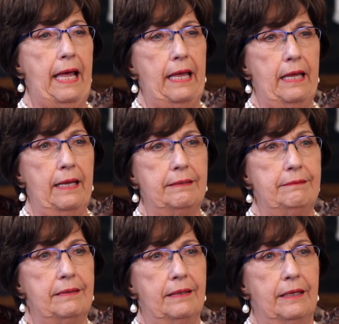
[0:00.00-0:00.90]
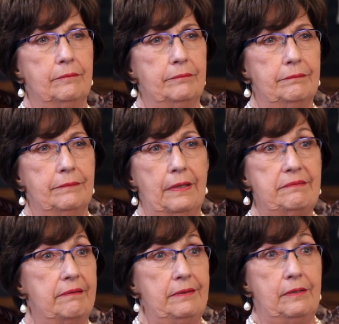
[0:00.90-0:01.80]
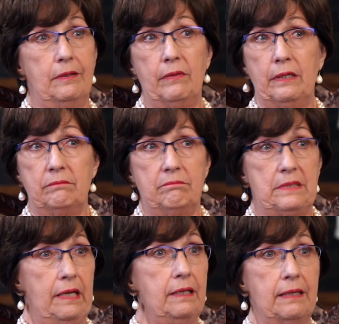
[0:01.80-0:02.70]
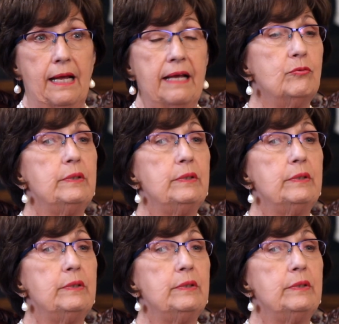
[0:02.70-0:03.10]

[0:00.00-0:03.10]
And I said, they're telling lies.